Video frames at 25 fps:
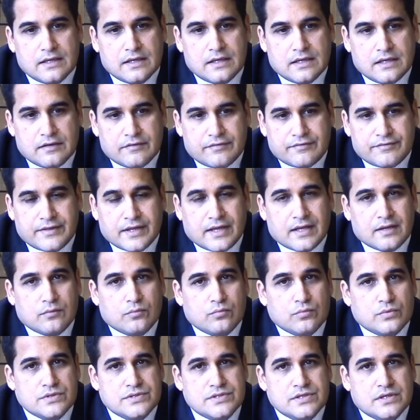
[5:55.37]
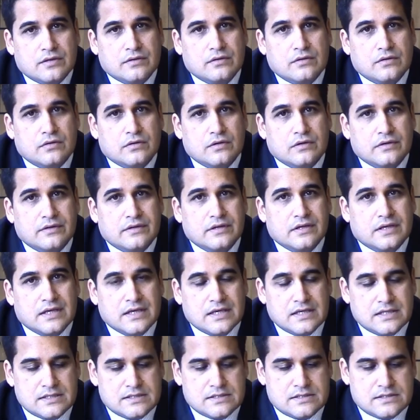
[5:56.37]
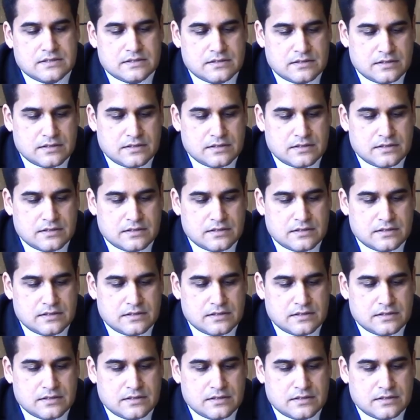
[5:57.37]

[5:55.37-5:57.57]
if that was no longer the case.